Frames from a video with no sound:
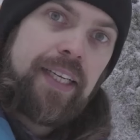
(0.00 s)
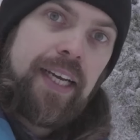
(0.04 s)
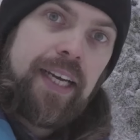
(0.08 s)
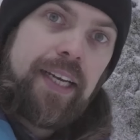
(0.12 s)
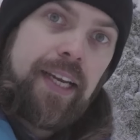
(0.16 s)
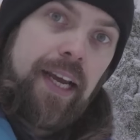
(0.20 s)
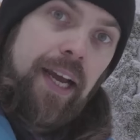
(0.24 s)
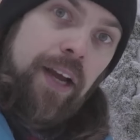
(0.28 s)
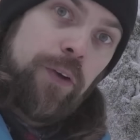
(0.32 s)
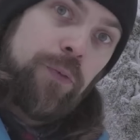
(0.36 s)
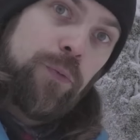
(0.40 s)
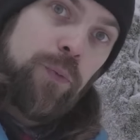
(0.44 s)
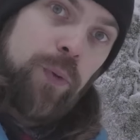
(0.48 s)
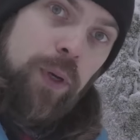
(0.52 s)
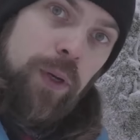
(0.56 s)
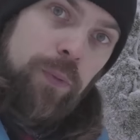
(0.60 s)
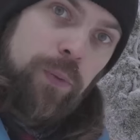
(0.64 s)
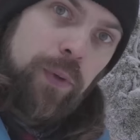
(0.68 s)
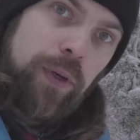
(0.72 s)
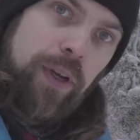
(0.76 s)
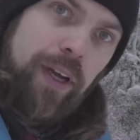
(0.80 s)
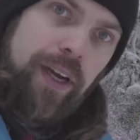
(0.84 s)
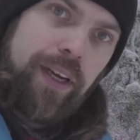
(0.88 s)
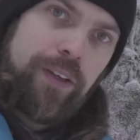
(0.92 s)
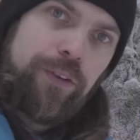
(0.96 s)
that, I really
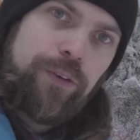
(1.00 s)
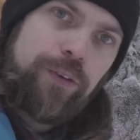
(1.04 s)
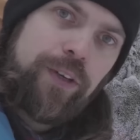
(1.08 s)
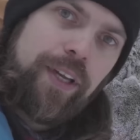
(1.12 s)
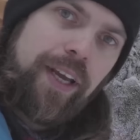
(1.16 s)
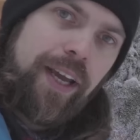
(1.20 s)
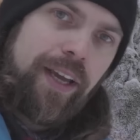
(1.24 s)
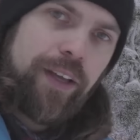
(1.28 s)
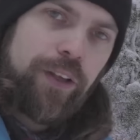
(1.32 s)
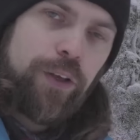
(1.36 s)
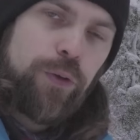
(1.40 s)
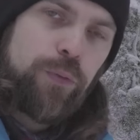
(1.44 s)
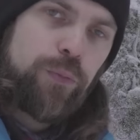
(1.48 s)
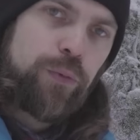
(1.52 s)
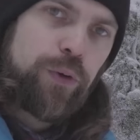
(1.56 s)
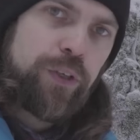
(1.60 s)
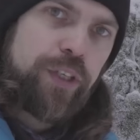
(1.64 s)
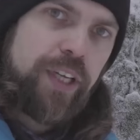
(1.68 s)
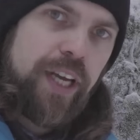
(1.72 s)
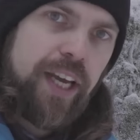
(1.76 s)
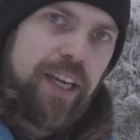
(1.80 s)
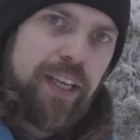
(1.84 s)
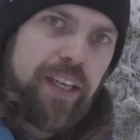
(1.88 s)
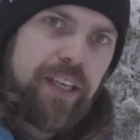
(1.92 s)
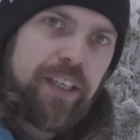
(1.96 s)
would like to thank you for
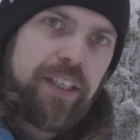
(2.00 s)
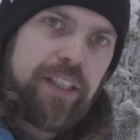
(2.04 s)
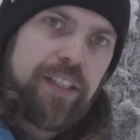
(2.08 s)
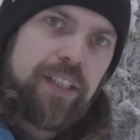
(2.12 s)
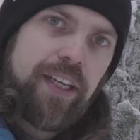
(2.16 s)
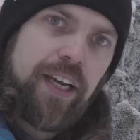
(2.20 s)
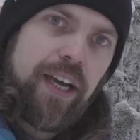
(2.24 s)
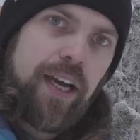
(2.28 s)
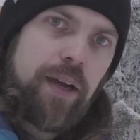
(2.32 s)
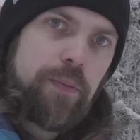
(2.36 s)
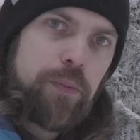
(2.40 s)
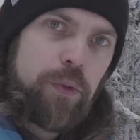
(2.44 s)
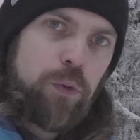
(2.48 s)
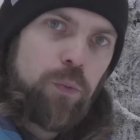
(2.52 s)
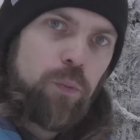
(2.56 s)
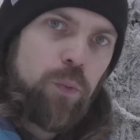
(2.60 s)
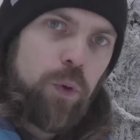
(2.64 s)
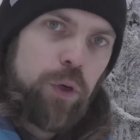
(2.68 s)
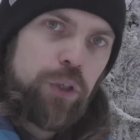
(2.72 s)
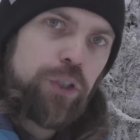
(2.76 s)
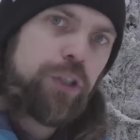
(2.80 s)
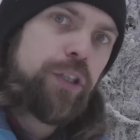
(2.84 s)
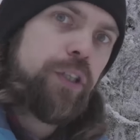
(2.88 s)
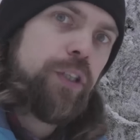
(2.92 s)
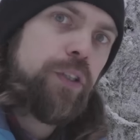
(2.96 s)
taking the time to
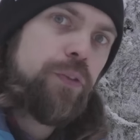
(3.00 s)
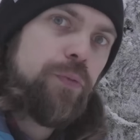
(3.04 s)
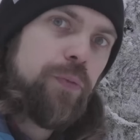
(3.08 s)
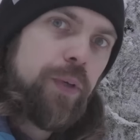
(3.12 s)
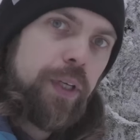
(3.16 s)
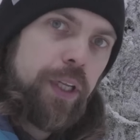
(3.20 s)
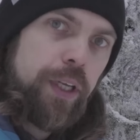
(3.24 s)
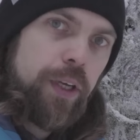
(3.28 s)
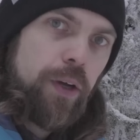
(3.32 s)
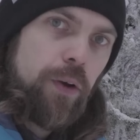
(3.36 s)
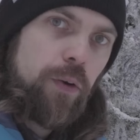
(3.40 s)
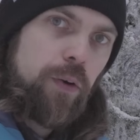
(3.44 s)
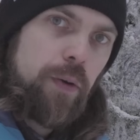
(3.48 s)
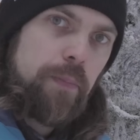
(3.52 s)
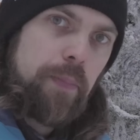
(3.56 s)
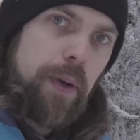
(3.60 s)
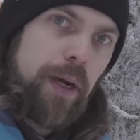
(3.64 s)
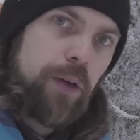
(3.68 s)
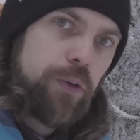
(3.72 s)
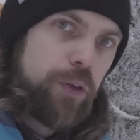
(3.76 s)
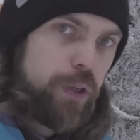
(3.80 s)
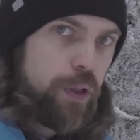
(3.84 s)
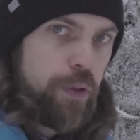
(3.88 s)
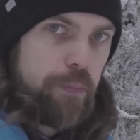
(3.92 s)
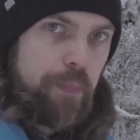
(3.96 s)
watch this video
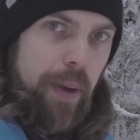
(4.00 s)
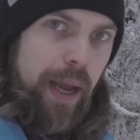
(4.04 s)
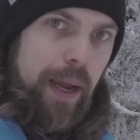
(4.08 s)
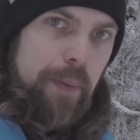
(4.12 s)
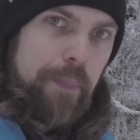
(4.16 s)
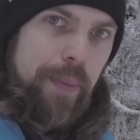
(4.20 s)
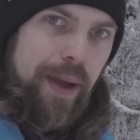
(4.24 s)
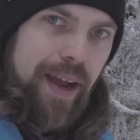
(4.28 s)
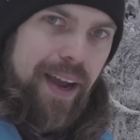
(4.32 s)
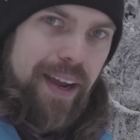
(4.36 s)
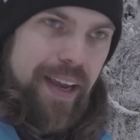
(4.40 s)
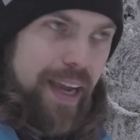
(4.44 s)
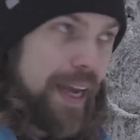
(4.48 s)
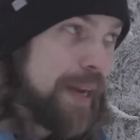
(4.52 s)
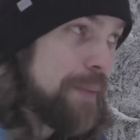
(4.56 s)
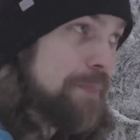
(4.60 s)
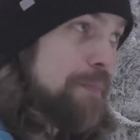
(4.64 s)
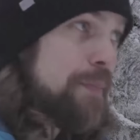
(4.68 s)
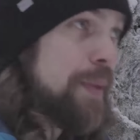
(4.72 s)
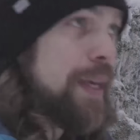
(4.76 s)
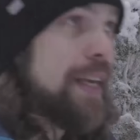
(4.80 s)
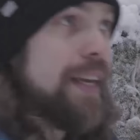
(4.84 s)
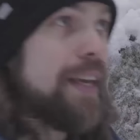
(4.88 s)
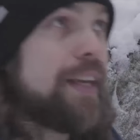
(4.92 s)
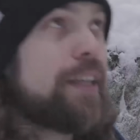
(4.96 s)
about this backpack and
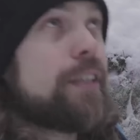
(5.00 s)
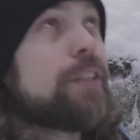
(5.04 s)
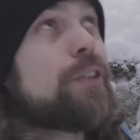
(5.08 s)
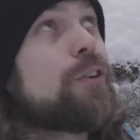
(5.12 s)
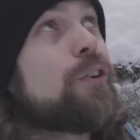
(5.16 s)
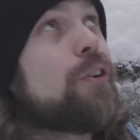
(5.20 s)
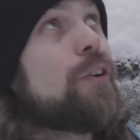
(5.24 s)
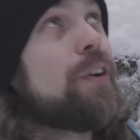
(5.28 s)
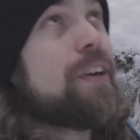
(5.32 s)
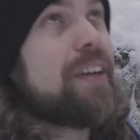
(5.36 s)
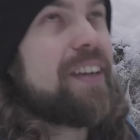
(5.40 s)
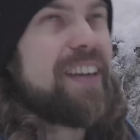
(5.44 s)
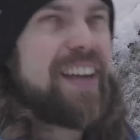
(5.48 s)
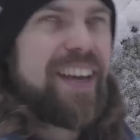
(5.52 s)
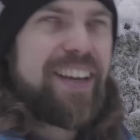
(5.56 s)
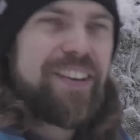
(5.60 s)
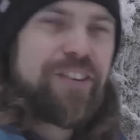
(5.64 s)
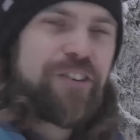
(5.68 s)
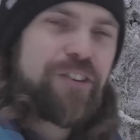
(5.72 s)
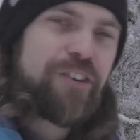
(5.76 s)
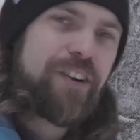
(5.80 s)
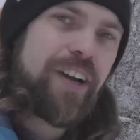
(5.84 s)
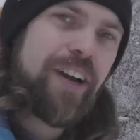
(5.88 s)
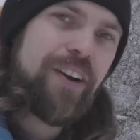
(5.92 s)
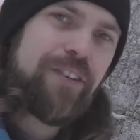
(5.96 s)
me enjoying
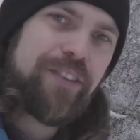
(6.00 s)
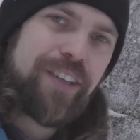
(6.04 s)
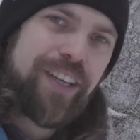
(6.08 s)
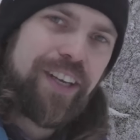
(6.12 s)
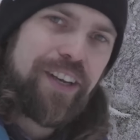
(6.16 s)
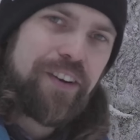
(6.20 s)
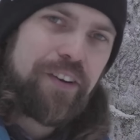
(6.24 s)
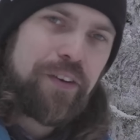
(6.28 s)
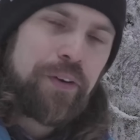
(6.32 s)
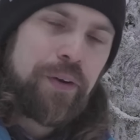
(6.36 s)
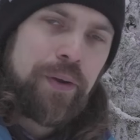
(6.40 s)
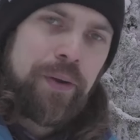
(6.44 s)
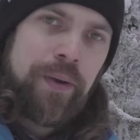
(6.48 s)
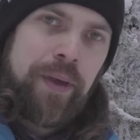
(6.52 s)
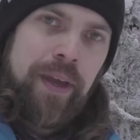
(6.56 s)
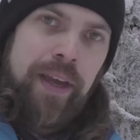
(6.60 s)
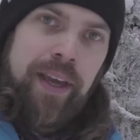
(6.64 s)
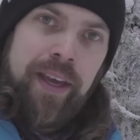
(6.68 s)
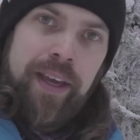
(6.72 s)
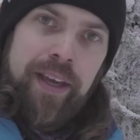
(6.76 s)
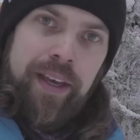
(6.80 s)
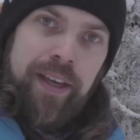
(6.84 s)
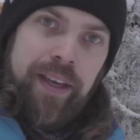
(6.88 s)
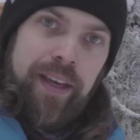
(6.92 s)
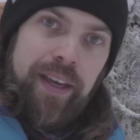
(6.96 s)
nature out here.
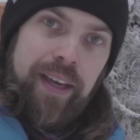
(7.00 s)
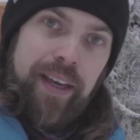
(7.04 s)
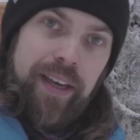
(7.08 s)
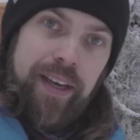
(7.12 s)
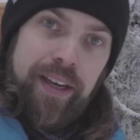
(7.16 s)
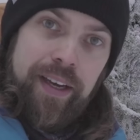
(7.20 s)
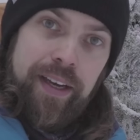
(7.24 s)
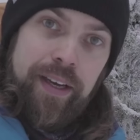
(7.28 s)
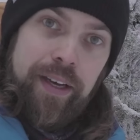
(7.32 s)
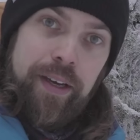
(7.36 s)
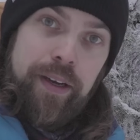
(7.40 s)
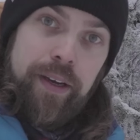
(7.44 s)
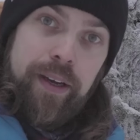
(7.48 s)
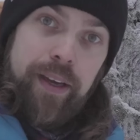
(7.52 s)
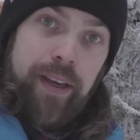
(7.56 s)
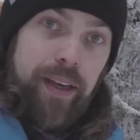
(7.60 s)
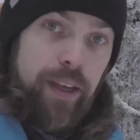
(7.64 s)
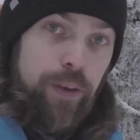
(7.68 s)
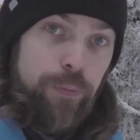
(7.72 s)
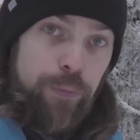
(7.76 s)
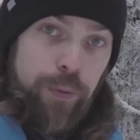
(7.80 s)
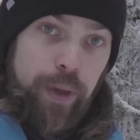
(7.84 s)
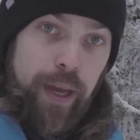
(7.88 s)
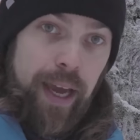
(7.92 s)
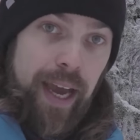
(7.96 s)

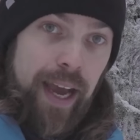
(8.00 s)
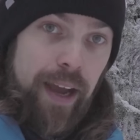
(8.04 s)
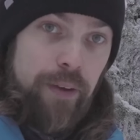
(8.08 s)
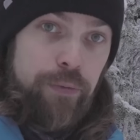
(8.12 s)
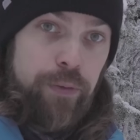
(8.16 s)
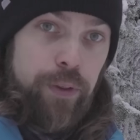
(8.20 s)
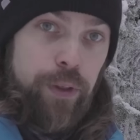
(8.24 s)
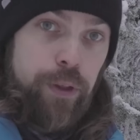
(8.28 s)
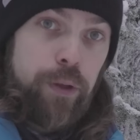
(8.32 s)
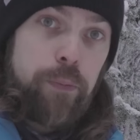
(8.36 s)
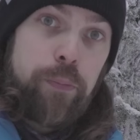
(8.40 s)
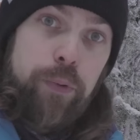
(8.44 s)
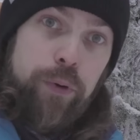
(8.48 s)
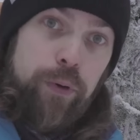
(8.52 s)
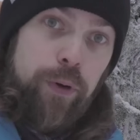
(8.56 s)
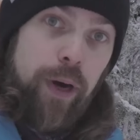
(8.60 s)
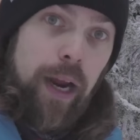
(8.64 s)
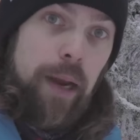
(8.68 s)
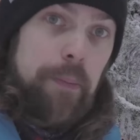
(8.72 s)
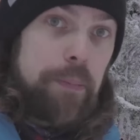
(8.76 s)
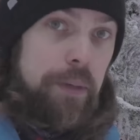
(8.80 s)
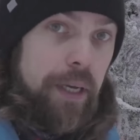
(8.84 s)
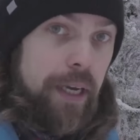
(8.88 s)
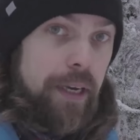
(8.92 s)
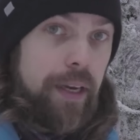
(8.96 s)
If you haven't
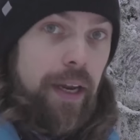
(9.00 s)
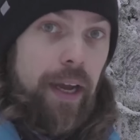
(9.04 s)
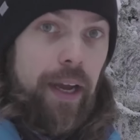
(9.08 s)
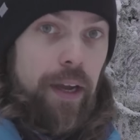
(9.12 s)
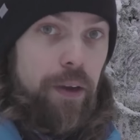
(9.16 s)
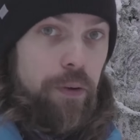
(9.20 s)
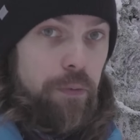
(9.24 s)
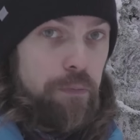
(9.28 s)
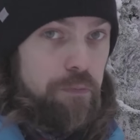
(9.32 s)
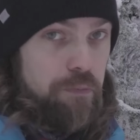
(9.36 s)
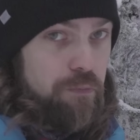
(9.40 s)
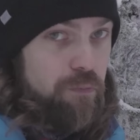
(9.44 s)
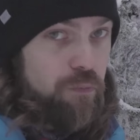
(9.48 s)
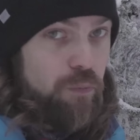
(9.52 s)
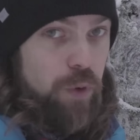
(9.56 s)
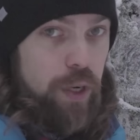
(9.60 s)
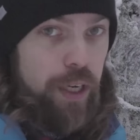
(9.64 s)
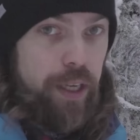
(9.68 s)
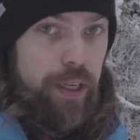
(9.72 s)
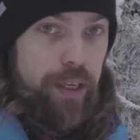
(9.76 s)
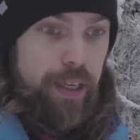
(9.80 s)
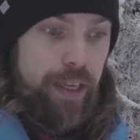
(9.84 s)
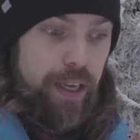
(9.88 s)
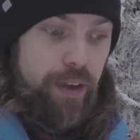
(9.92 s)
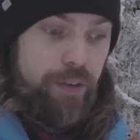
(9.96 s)
subscribed yet, I
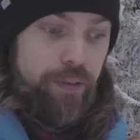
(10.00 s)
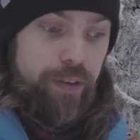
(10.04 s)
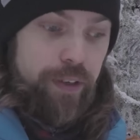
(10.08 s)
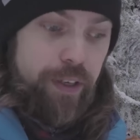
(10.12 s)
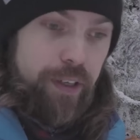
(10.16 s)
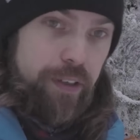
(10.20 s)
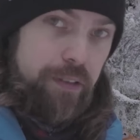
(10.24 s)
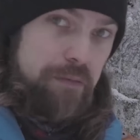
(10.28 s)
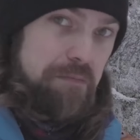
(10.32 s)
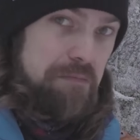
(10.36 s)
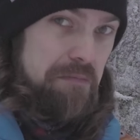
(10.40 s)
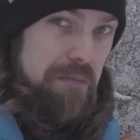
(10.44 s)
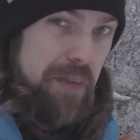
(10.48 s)
really give it a